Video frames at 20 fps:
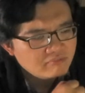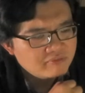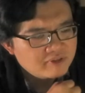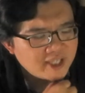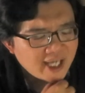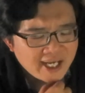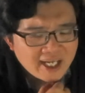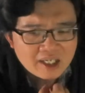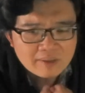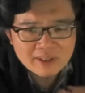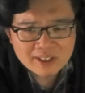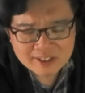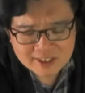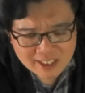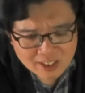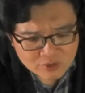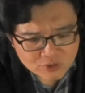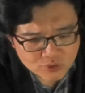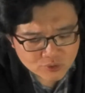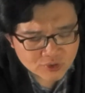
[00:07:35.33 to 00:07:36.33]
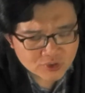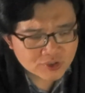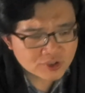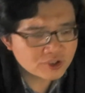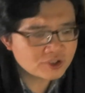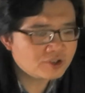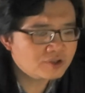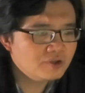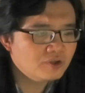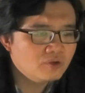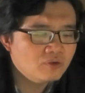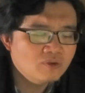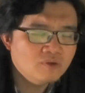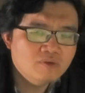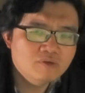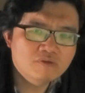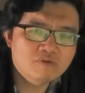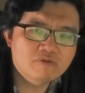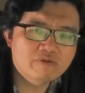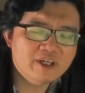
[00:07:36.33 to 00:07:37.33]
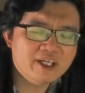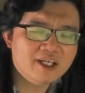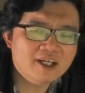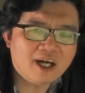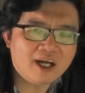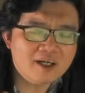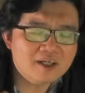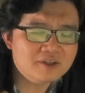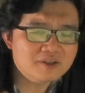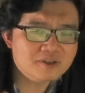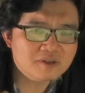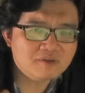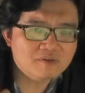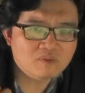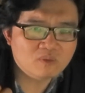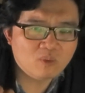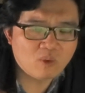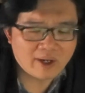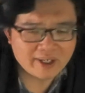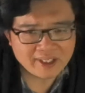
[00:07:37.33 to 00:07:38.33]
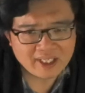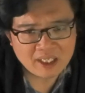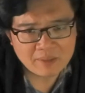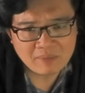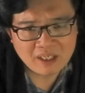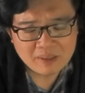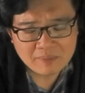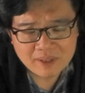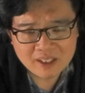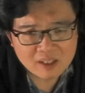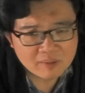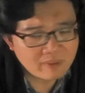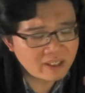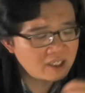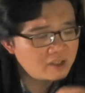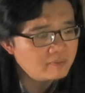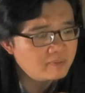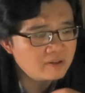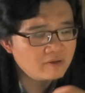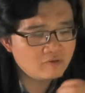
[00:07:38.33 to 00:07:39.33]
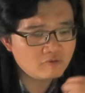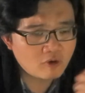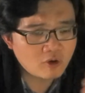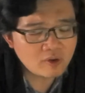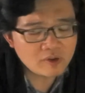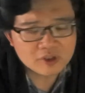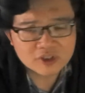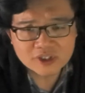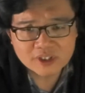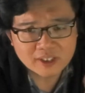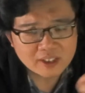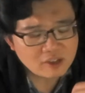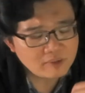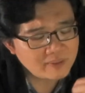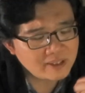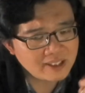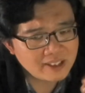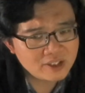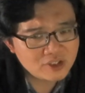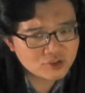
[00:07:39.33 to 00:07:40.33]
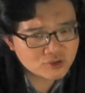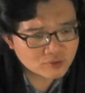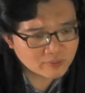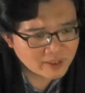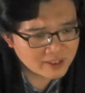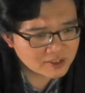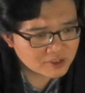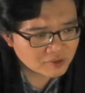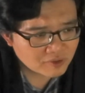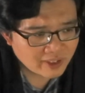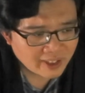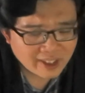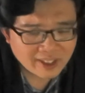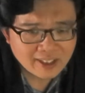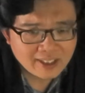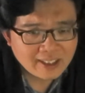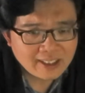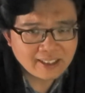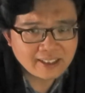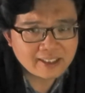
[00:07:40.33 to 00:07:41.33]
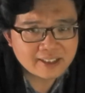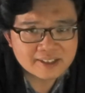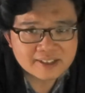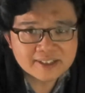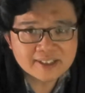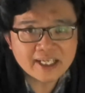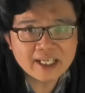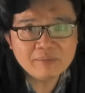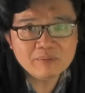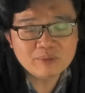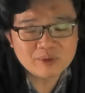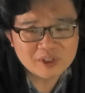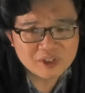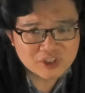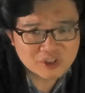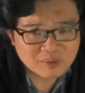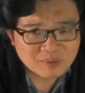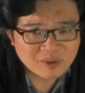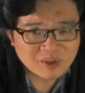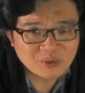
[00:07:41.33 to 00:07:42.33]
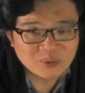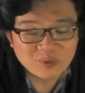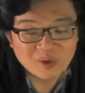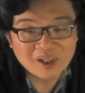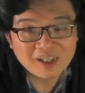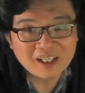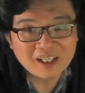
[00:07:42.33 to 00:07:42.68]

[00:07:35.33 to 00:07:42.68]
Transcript: dynamic sound sources, regardless of what they may be. It may be vocals, it could be instruments, right? The same principle will